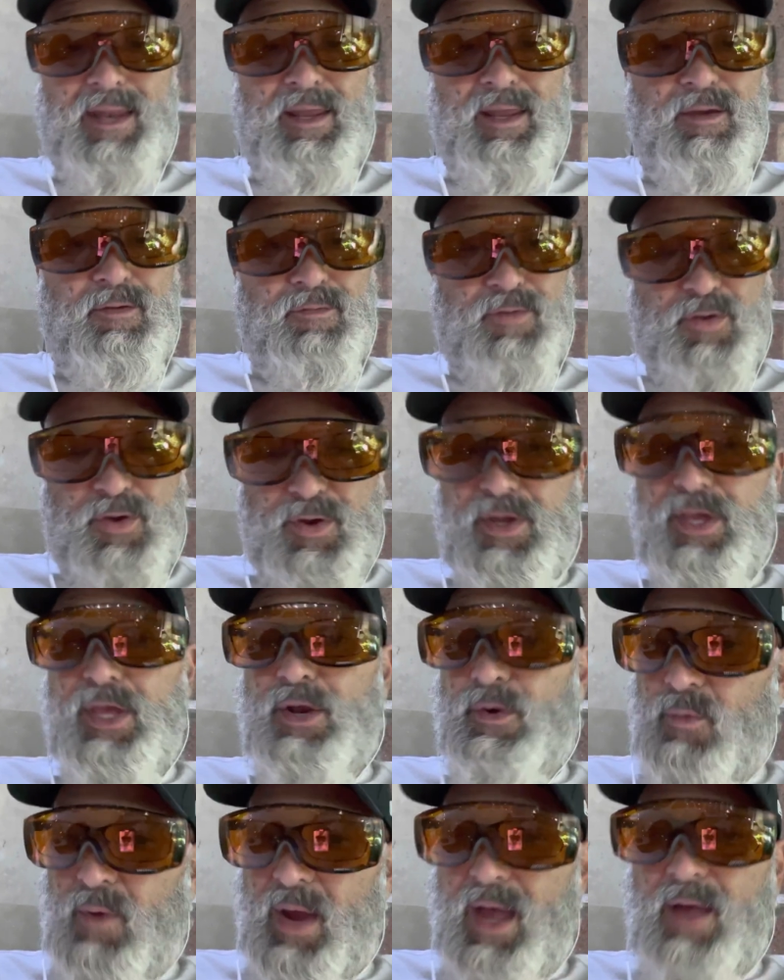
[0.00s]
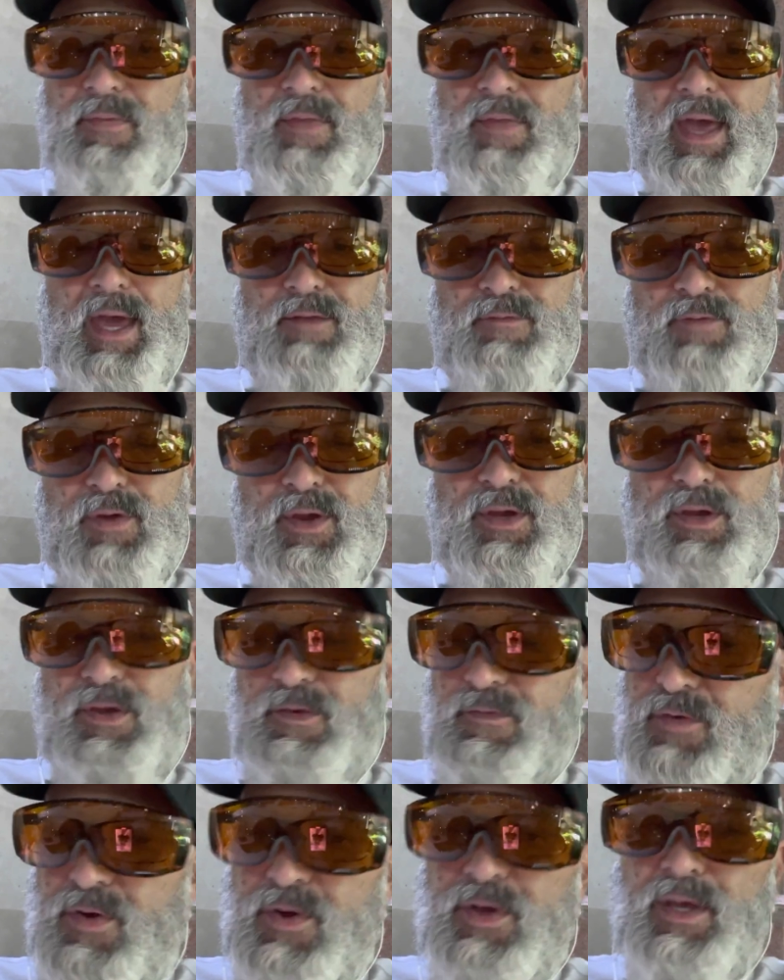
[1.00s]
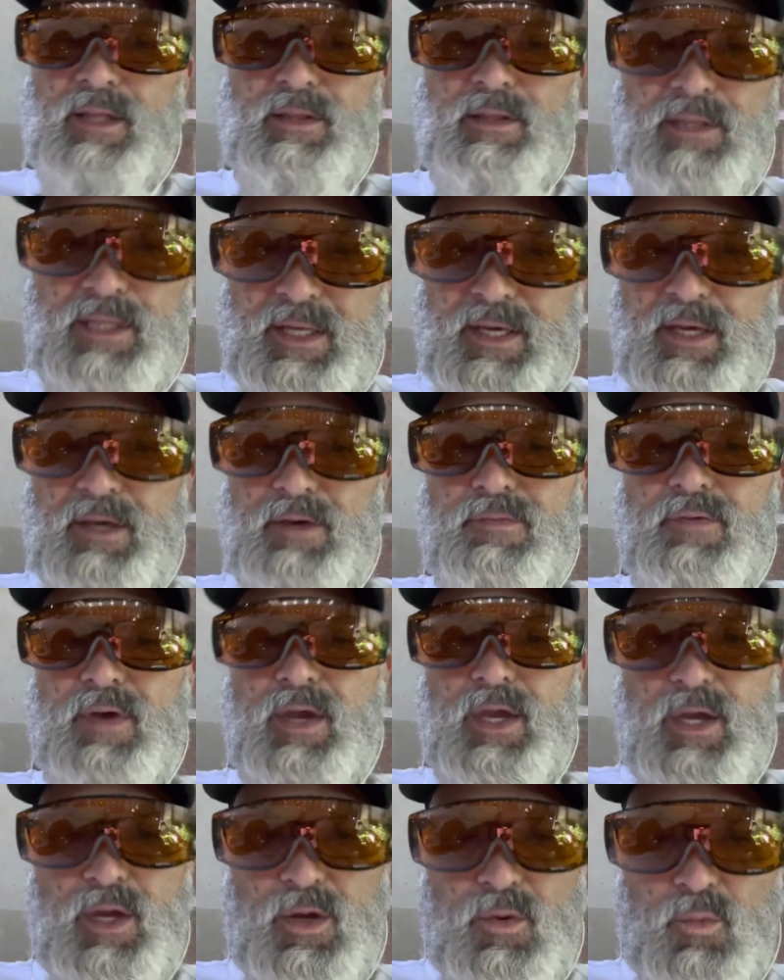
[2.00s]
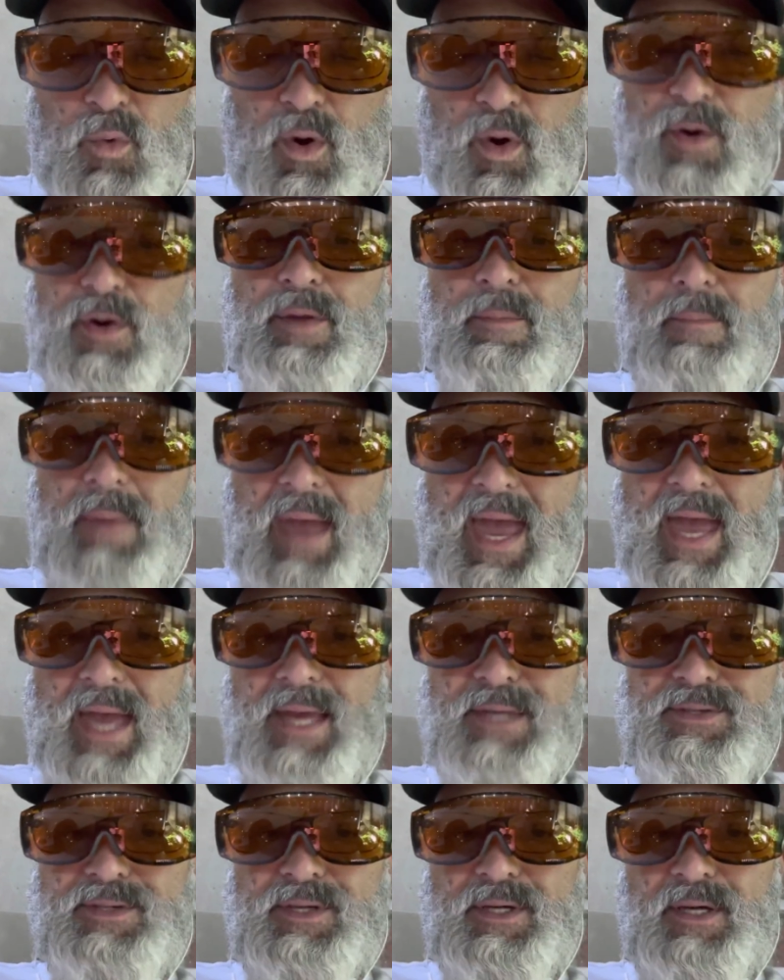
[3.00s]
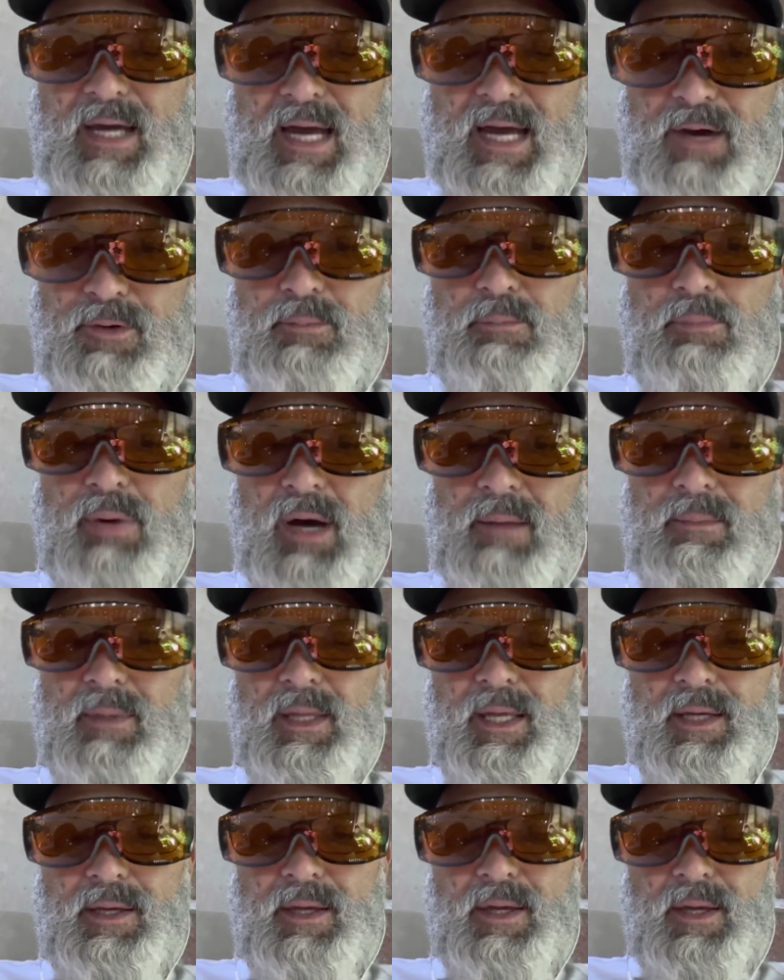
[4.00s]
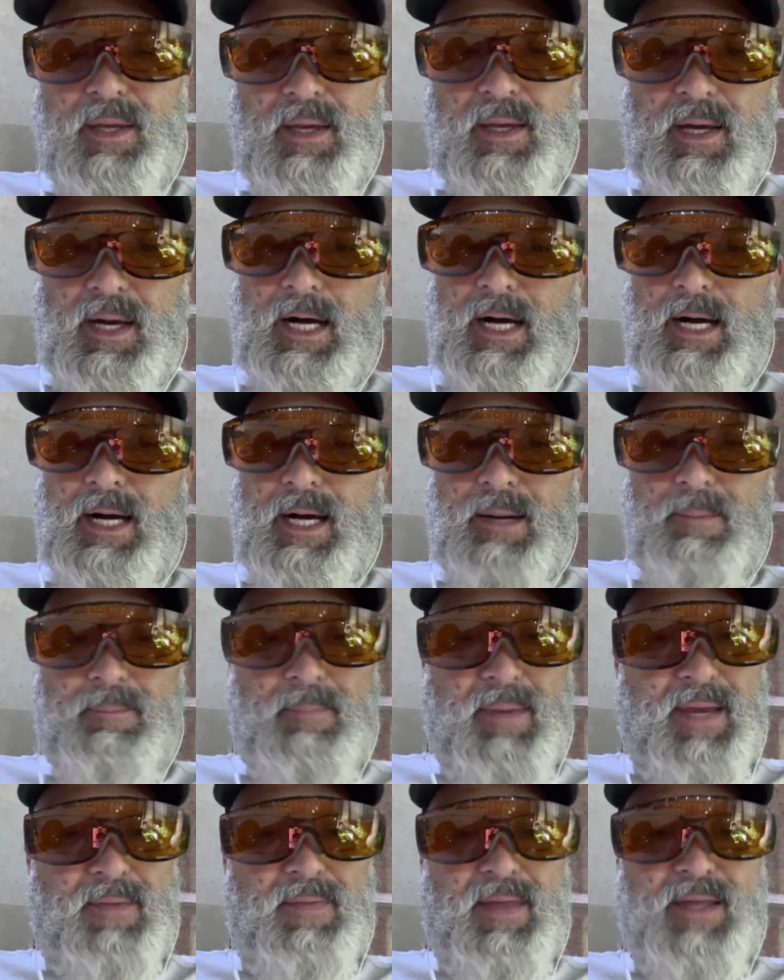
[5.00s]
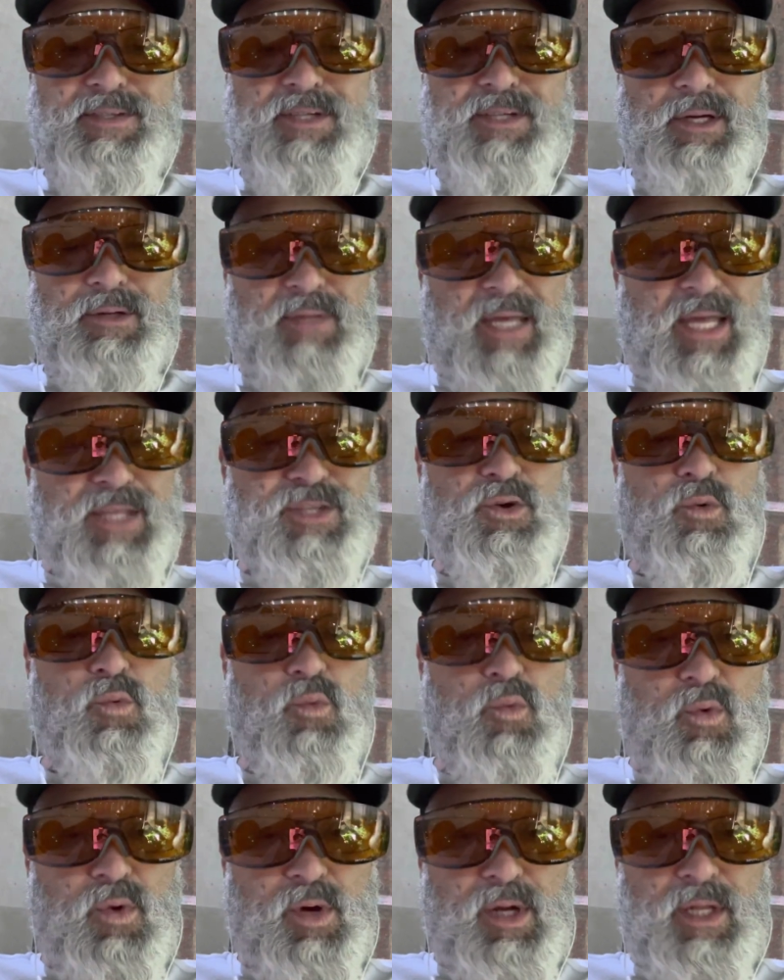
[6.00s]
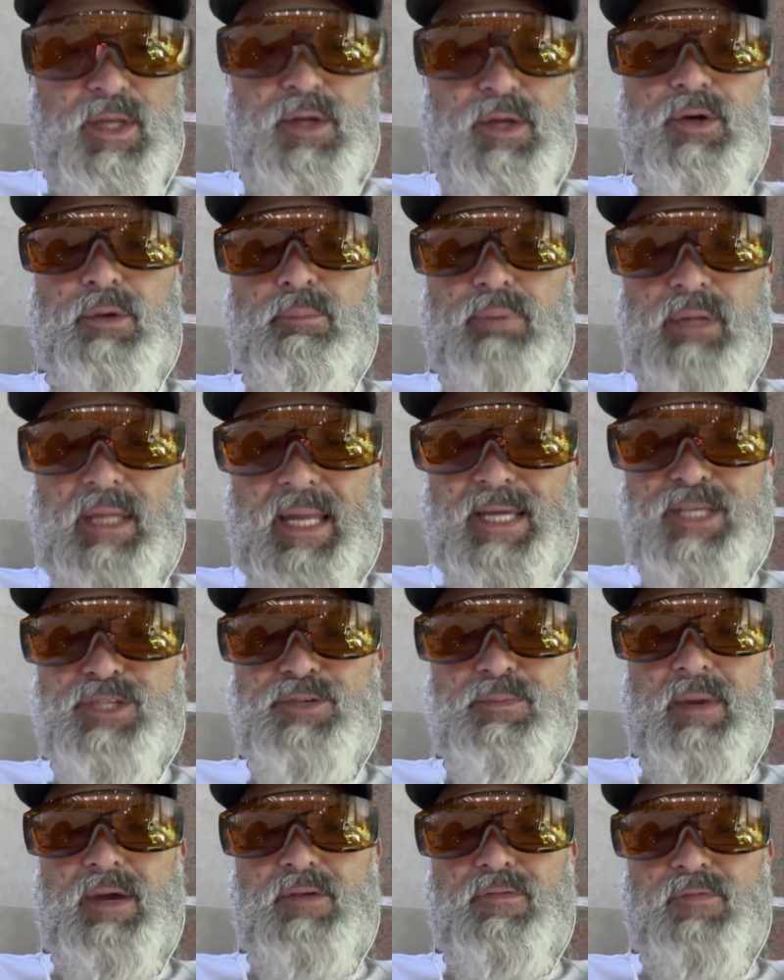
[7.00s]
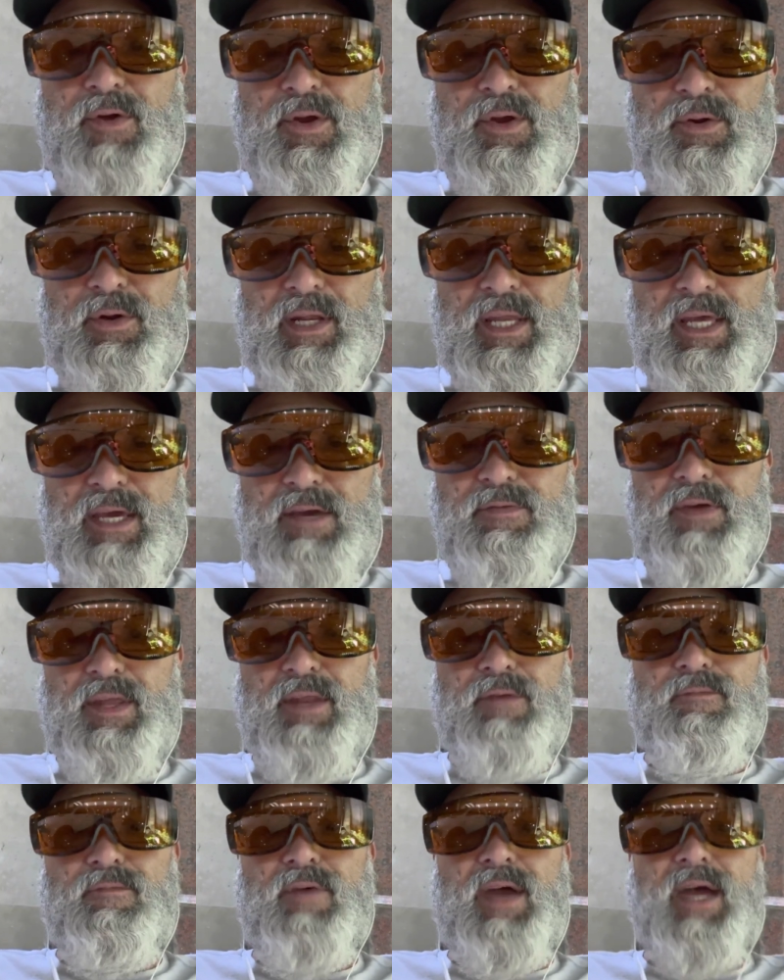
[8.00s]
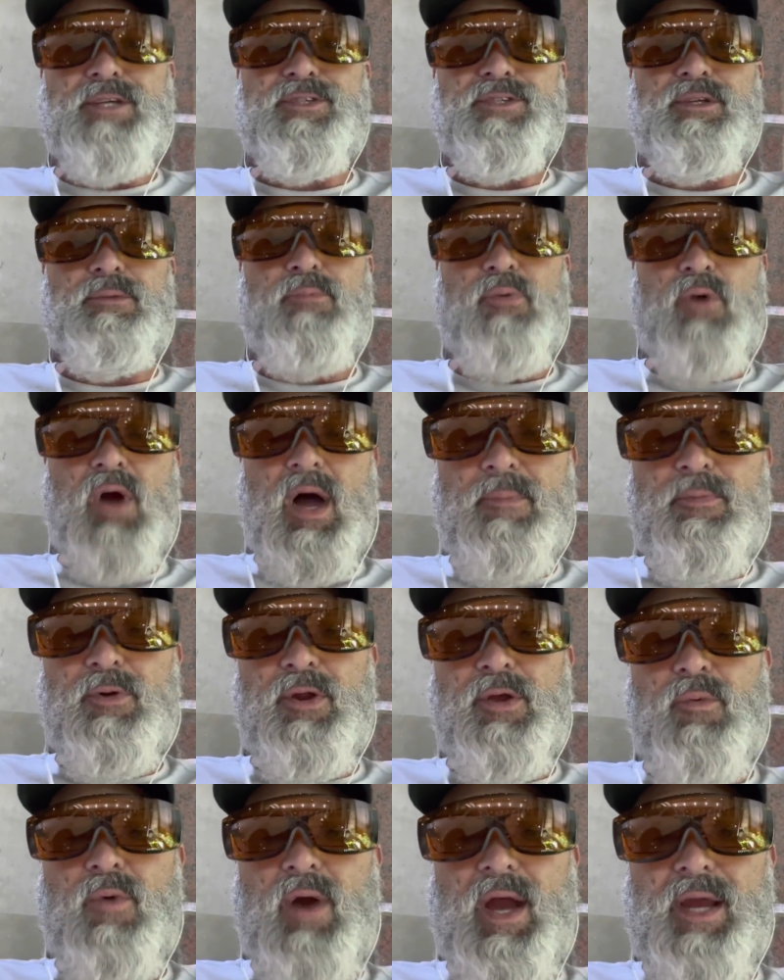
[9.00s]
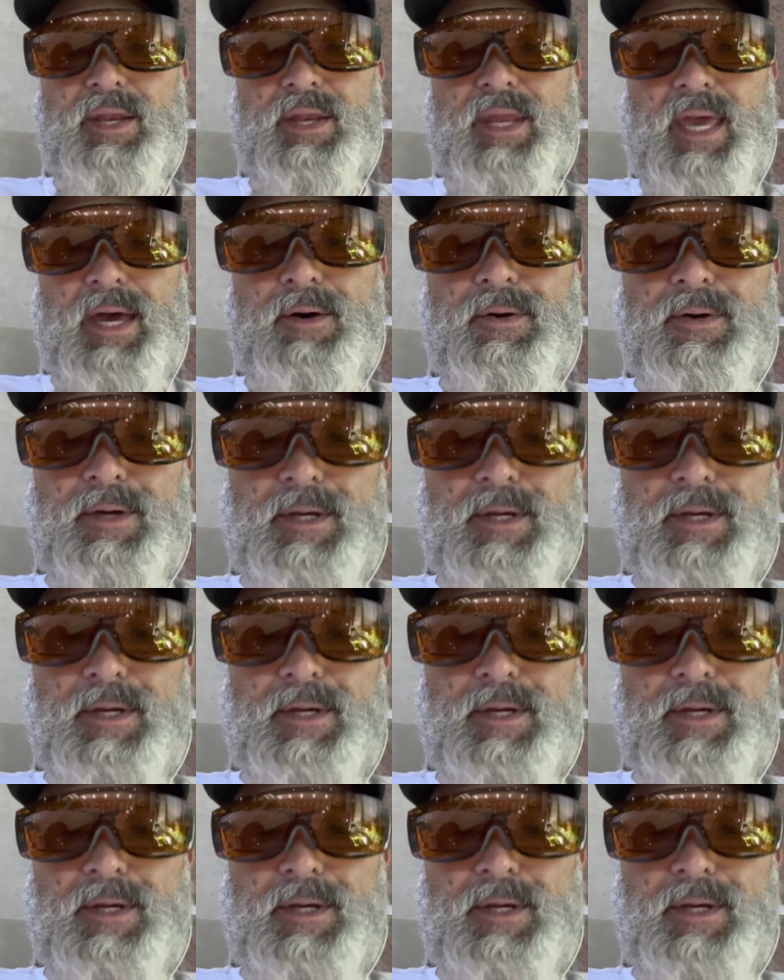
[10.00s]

if you can get around that, if you can live wearing a mask out in public, man, that's a really good place, man, for you to live and invest in property right now.